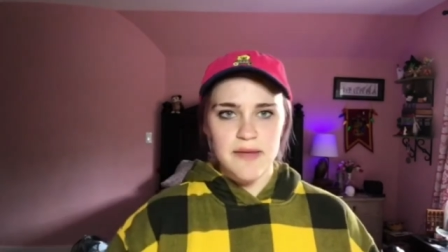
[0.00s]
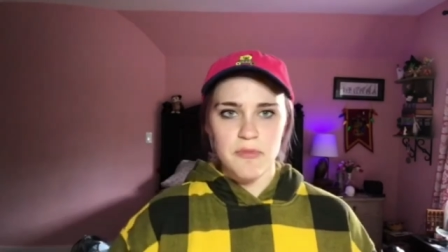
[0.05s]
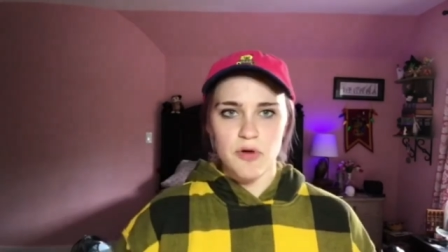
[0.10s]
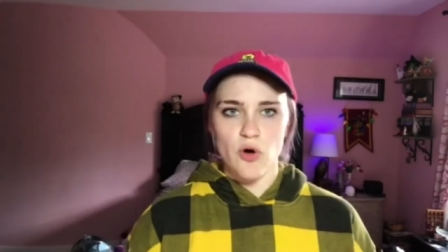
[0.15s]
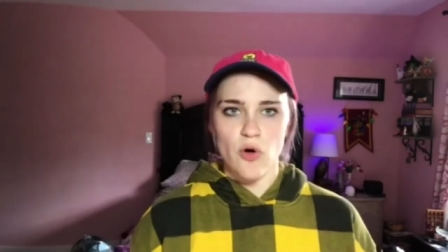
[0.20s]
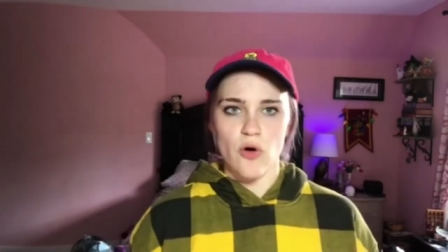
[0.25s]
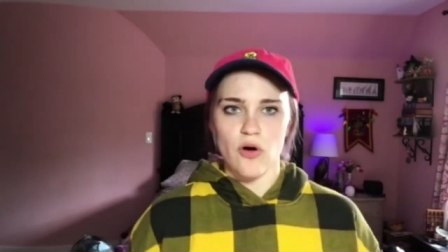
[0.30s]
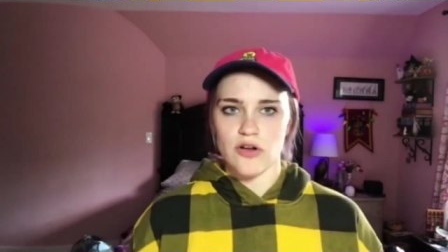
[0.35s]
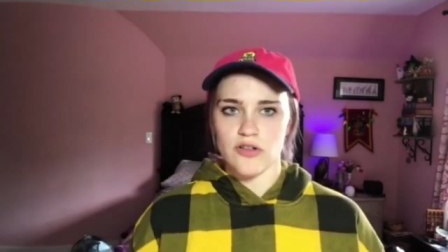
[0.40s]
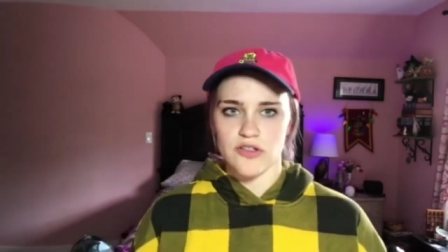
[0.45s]

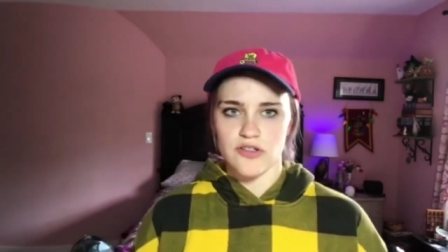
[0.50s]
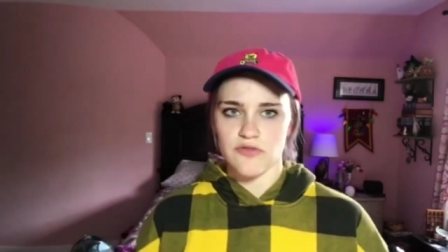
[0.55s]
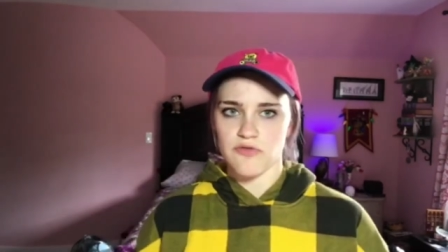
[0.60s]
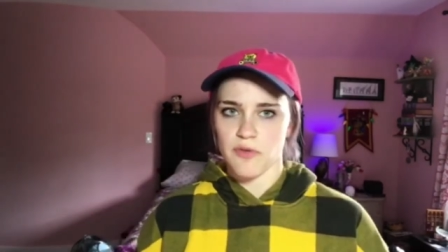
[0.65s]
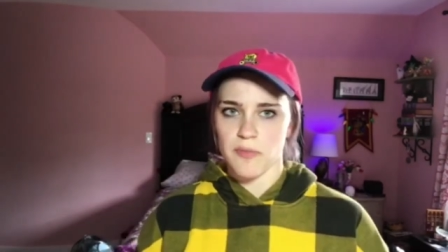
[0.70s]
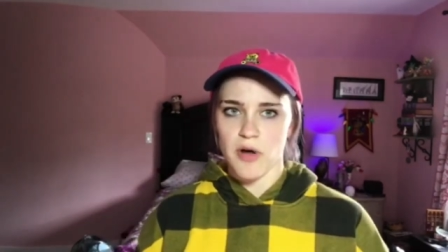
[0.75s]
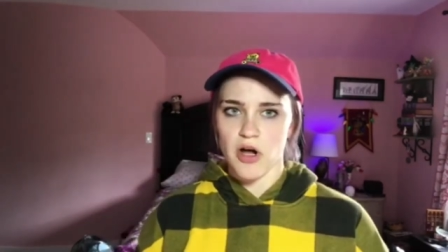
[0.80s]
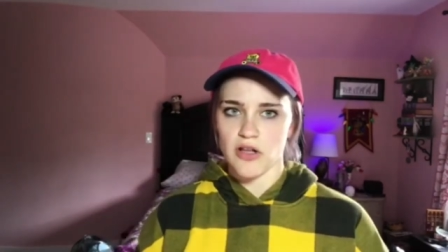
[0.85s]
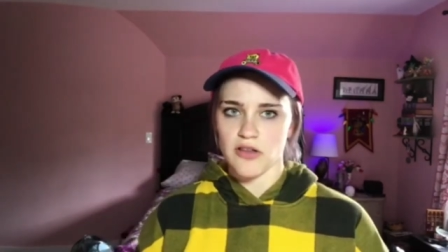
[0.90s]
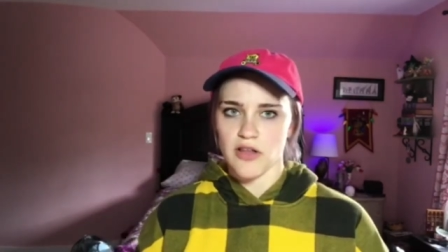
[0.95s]
chords
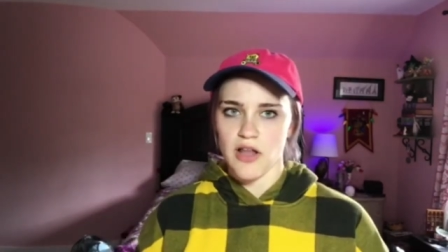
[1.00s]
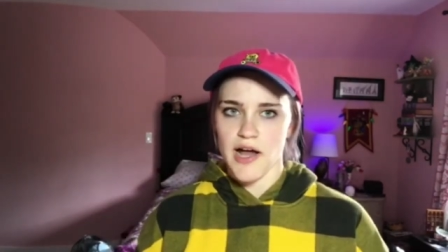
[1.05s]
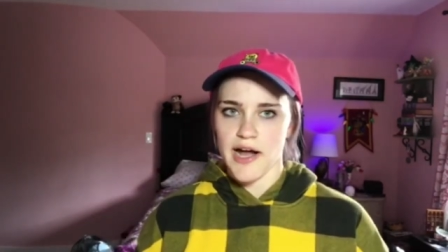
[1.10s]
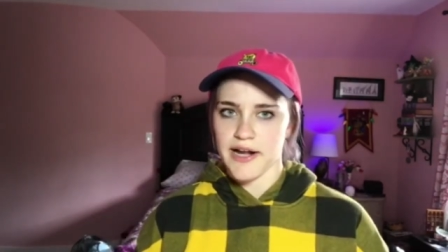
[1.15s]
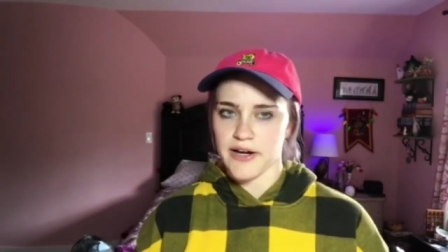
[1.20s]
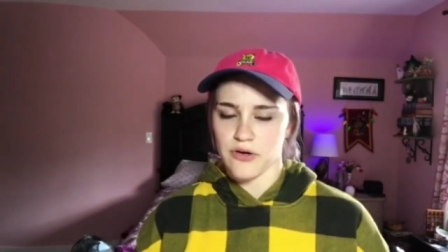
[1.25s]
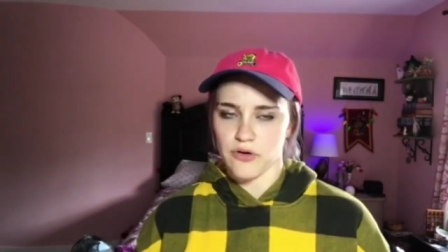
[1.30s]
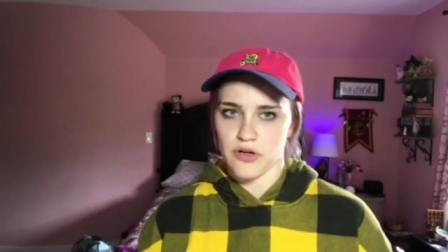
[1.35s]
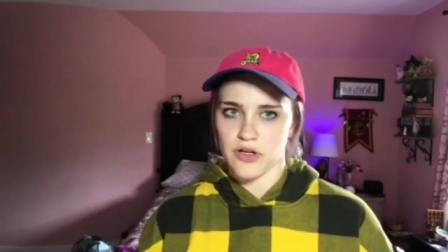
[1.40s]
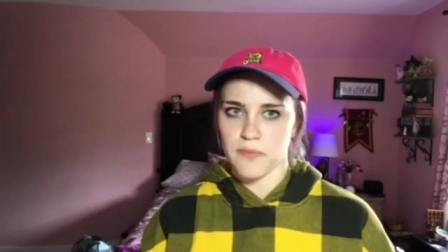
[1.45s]
from
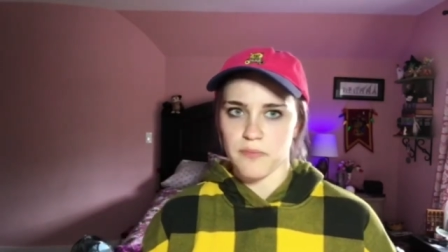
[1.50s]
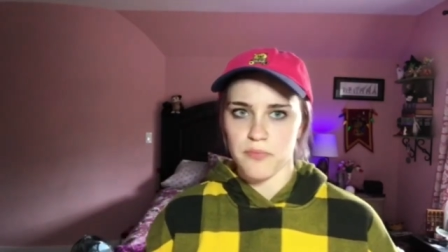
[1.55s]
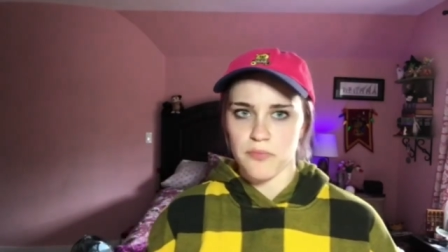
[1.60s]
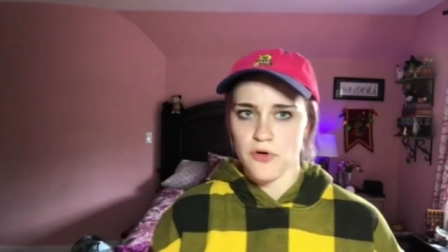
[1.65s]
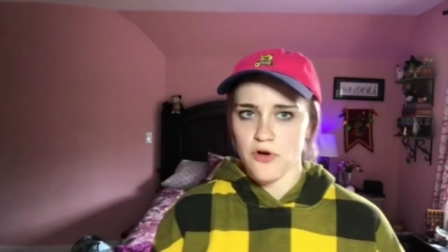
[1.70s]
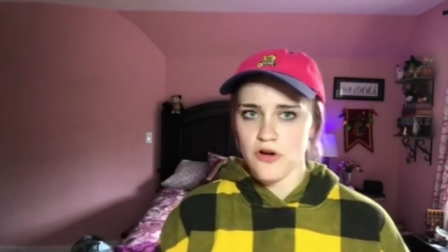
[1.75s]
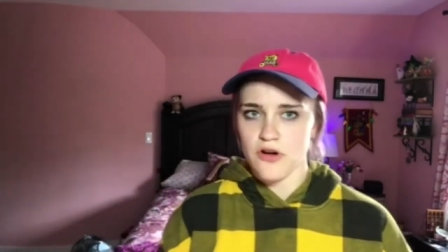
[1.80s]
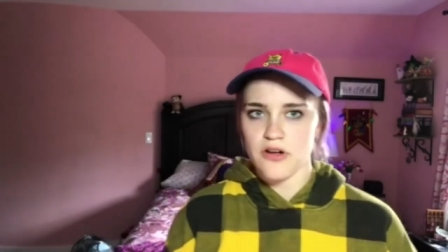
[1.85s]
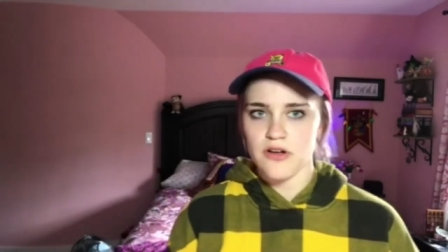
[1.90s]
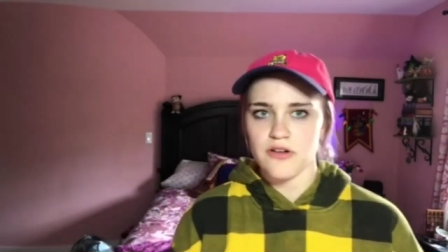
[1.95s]
online or in a
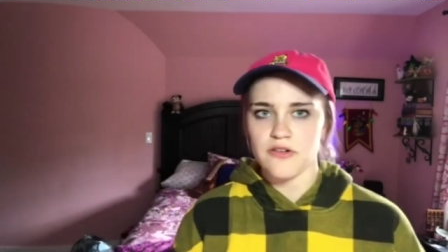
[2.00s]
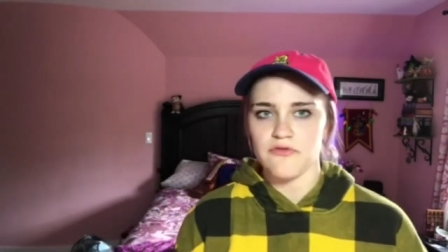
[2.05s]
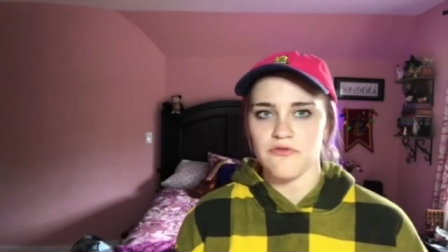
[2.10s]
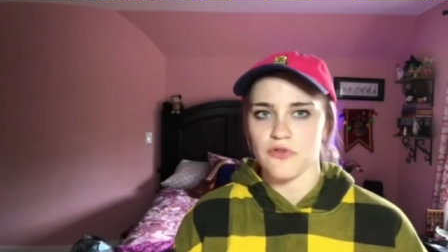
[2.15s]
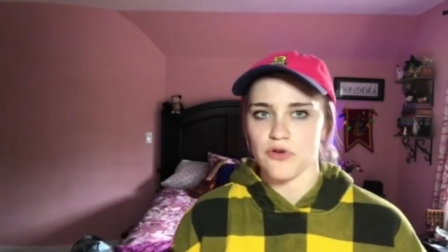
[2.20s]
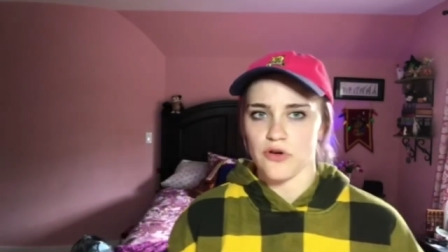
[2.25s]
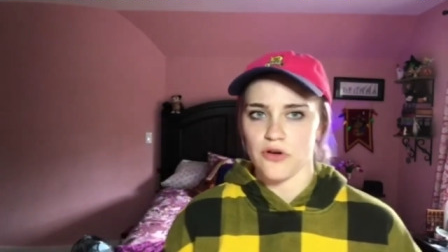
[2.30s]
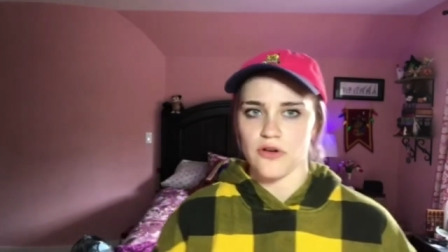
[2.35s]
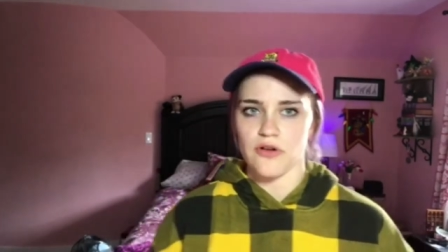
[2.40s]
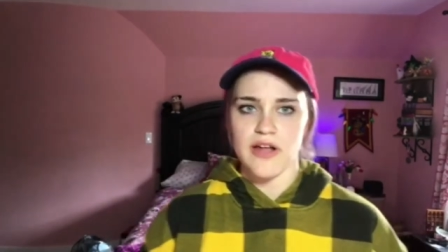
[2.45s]
book
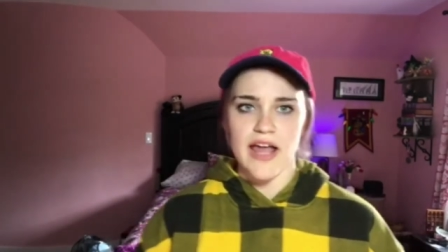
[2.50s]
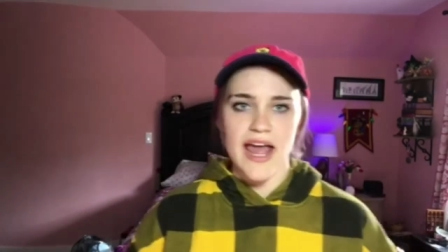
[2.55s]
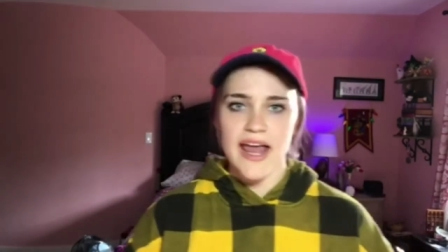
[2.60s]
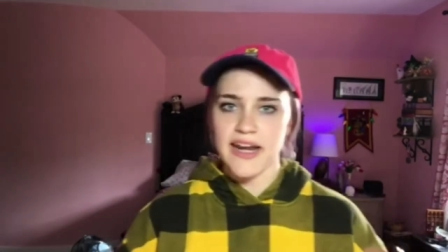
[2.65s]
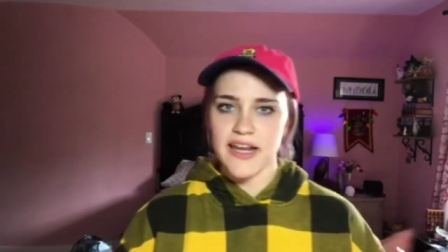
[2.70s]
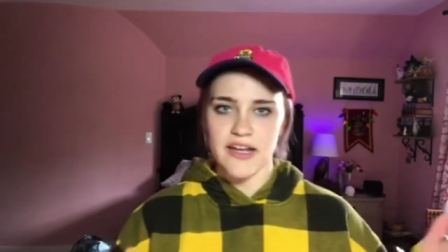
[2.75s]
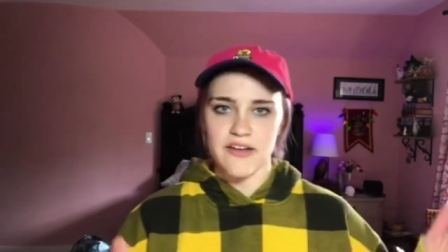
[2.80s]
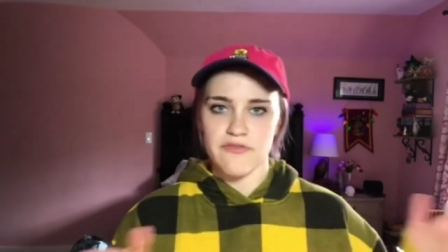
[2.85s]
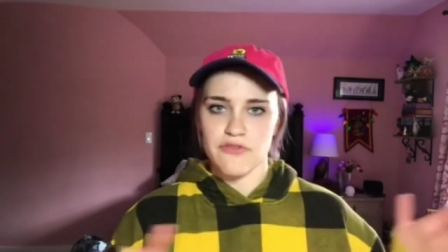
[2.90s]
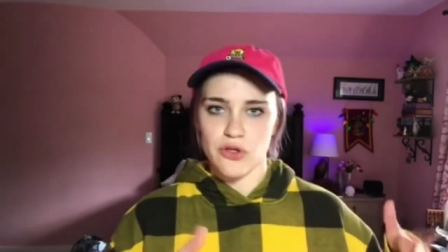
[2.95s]
for
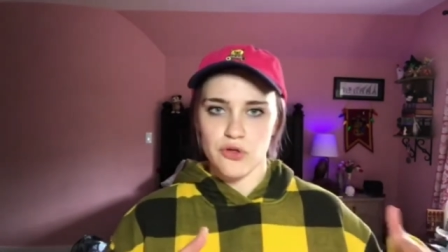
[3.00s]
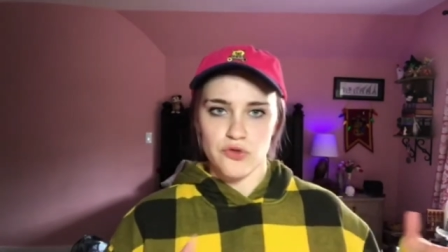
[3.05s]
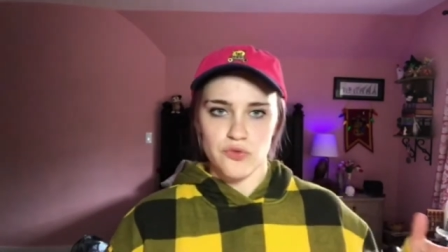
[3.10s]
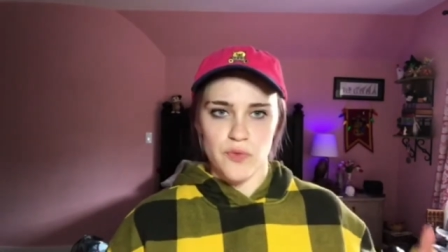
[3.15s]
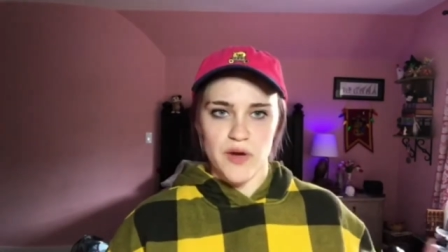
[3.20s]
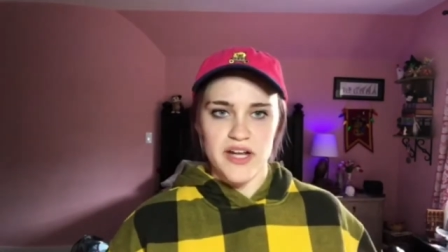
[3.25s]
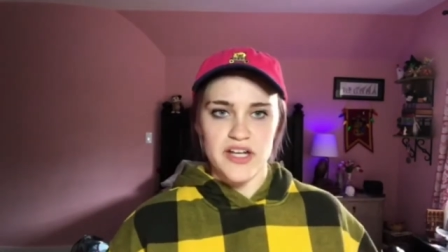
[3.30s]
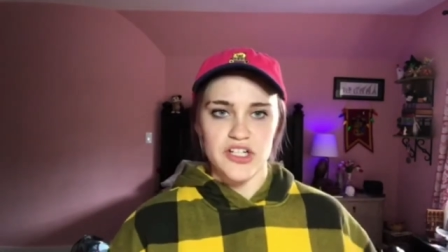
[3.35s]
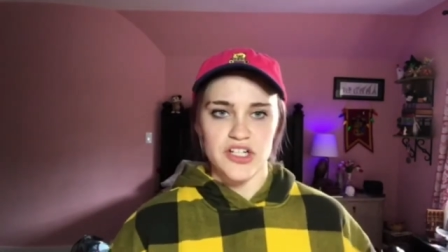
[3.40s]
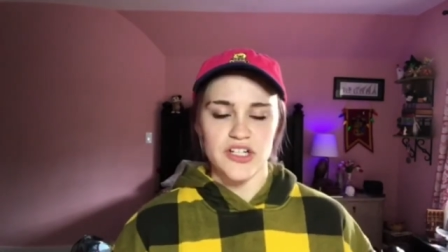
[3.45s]
any of those
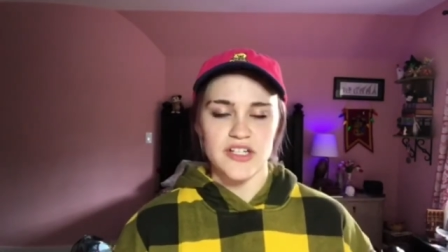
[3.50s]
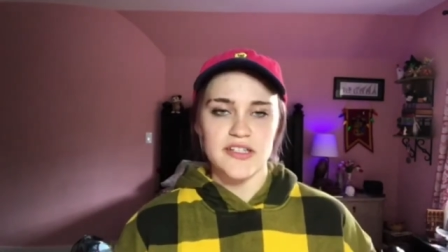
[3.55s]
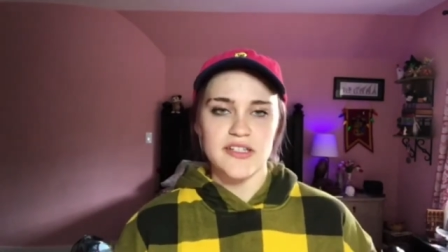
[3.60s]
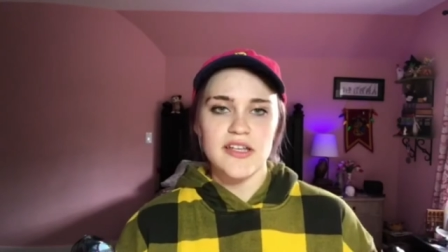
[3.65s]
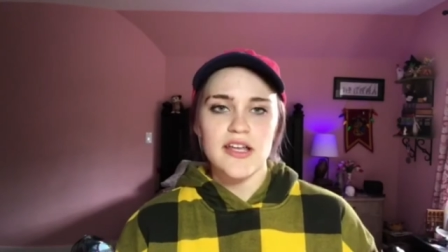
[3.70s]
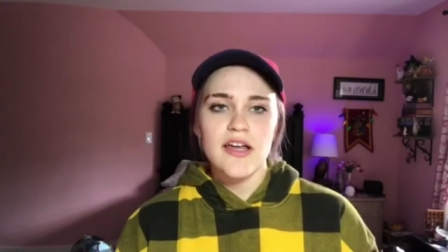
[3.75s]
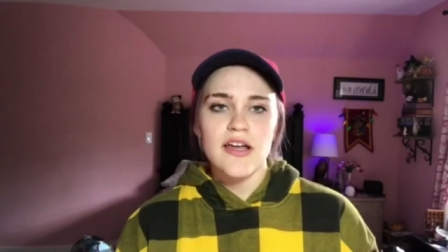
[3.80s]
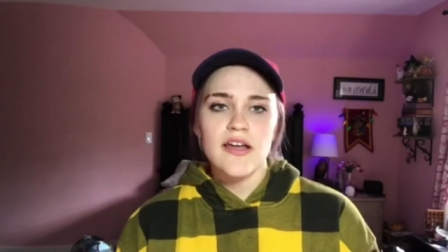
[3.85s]
ranges.